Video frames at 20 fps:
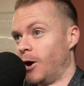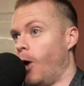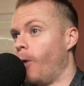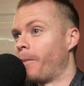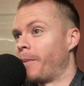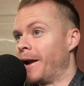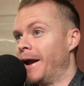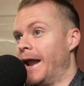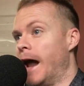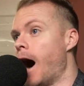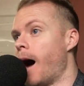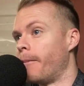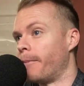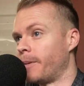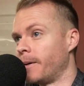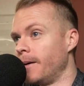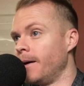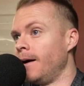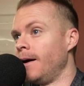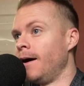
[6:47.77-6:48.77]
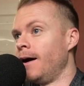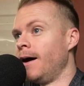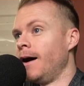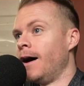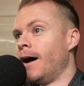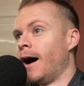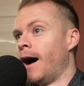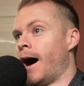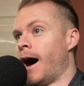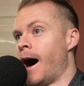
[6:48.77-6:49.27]
opening up.
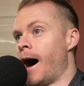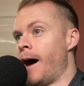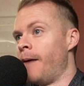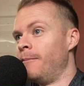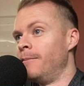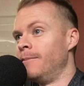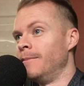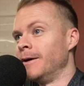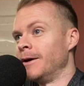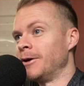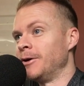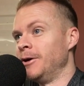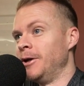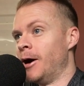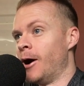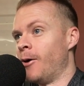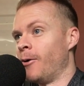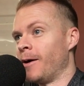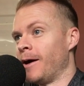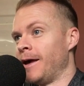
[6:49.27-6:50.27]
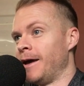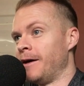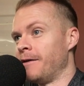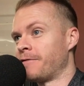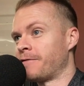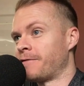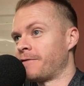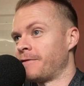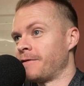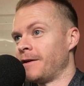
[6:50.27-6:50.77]

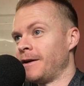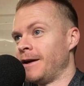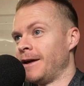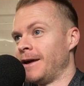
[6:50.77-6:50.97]
If